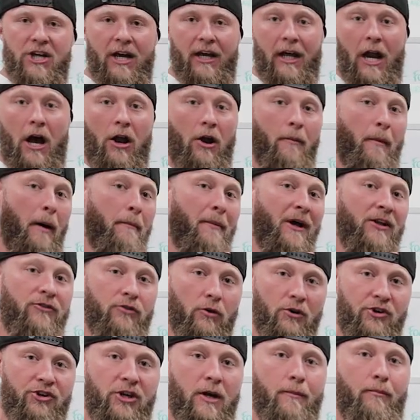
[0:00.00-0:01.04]
check it out on my
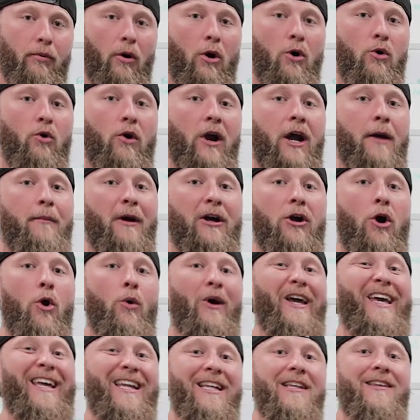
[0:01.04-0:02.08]
mentorship program. I go
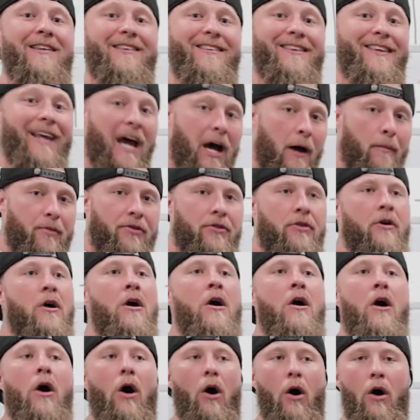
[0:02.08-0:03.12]
in
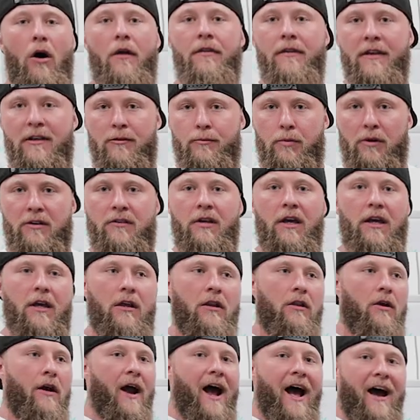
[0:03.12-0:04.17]
depth on this
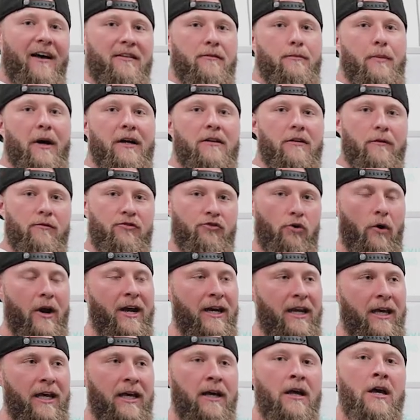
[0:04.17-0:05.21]
particular aspect of
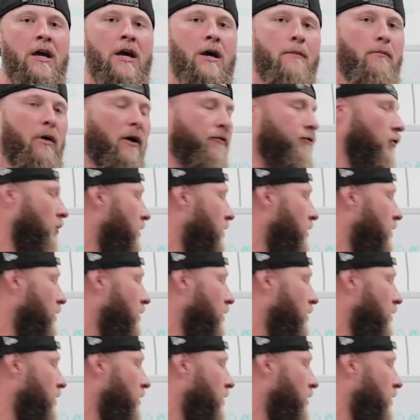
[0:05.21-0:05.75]
training, but